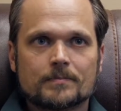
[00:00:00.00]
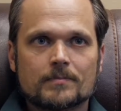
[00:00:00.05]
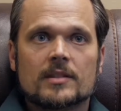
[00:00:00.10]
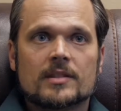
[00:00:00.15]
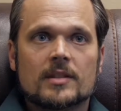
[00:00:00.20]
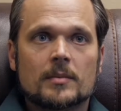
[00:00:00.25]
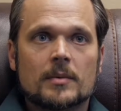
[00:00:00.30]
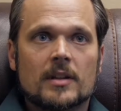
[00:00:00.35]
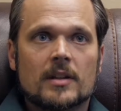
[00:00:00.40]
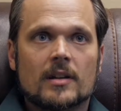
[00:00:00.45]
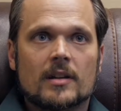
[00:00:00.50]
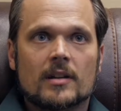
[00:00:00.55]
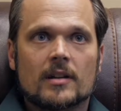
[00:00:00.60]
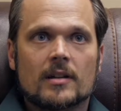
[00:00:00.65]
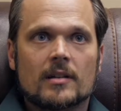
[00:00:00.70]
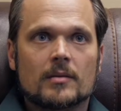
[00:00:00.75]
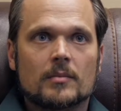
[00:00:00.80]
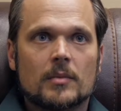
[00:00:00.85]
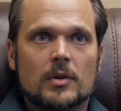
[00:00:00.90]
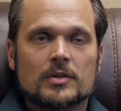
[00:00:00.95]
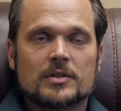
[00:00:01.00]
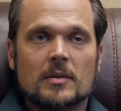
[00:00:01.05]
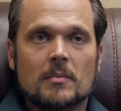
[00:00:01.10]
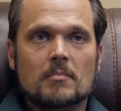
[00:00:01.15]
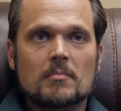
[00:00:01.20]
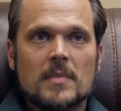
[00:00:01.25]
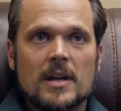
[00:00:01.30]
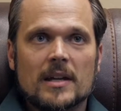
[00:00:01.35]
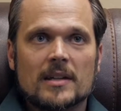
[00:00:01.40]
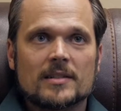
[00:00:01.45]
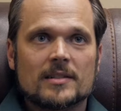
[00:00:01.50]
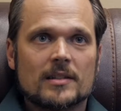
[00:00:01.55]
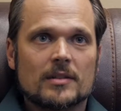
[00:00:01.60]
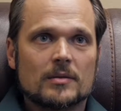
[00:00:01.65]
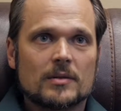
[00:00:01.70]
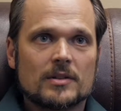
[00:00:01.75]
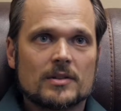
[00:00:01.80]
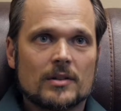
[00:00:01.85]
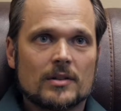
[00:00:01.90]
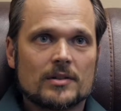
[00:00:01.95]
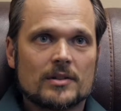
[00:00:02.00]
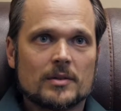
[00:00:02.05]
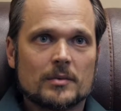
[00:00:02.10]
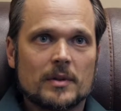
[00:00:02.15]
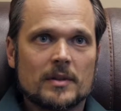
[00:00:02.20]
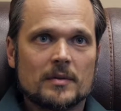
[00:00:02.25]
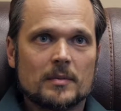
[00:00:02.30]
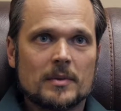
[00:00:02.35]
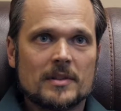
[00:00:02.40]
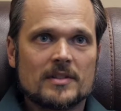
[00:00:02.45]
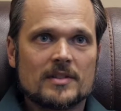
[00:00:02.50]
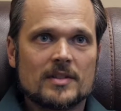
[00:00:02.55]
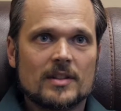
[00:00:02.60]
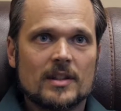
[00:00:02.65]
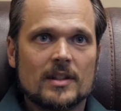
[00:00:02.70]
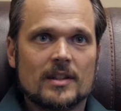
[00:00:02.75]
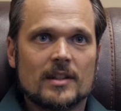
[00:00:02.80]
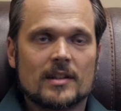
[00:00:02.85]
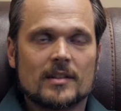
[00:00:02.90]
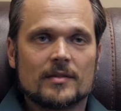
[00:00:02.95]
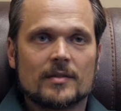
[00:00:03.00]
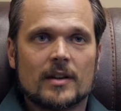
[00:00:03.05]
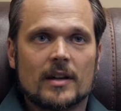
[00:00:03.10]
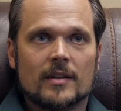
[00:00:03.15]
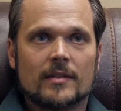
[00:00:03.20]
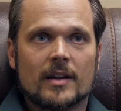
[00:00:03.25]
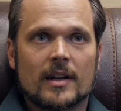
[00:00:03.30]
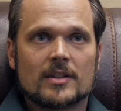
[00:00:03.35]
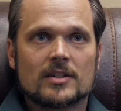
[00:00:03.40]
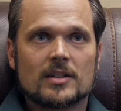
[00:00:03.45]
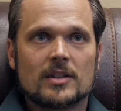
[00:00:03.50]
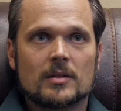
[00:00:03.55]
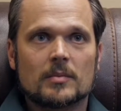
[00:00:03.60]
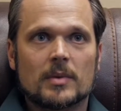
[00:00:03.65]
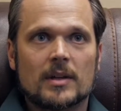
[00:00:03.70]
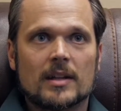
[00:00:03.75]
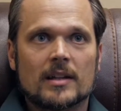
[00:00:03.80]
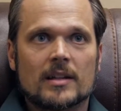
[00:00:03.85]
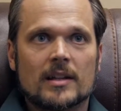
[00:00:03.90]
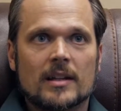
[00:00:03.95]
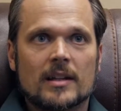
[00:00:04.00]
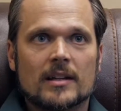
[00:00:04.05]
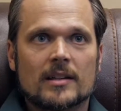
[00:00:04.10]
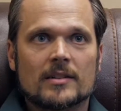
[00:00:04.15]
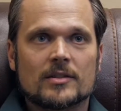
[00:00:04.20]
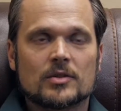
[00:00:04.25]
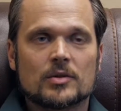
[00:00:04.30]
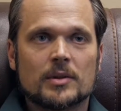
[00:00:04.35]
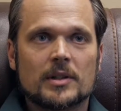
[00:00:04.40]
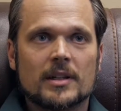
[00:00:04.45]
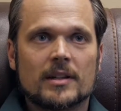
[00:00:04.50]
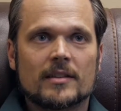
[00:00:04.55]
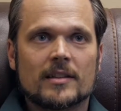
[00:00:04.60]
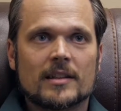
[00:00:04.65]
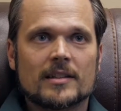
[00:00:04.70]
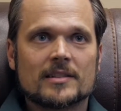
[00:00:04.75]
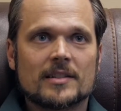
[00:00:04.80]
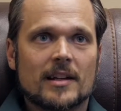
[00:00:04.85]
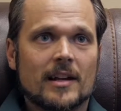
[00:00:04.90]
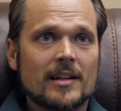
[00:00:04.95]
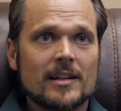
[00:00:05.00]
Some of the most amazing results that we've been seeing have actually been in treating things that